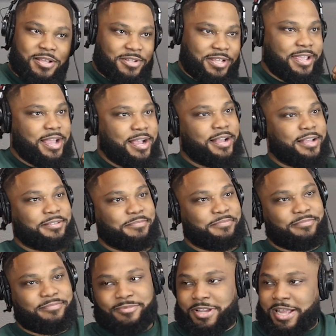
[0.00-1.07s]
I was like, yeah, I got
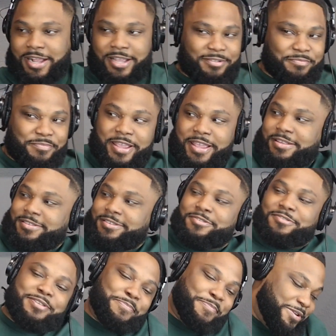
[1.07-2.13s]
some I got some pants
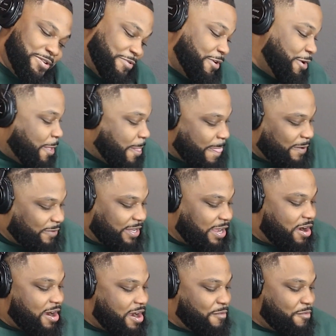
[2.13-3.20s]
on up under. They was
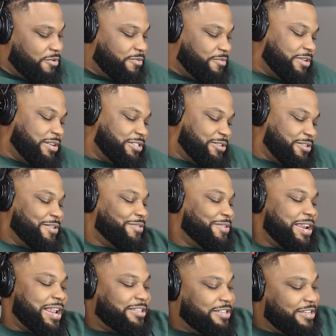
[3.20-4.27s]
like, all right, well, so
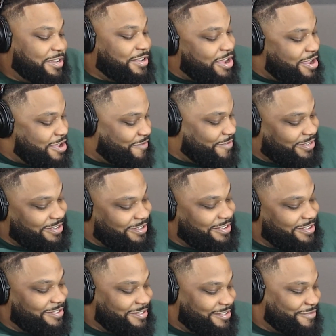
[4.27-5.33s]
then I took it off. I took
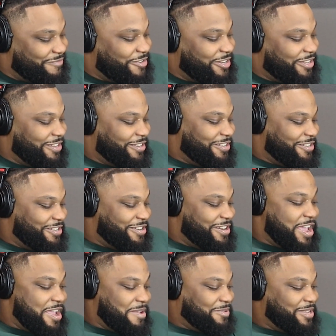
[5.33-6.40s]
the, the fucking uh,
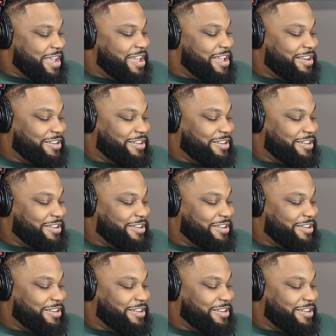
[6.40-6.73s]
name tag.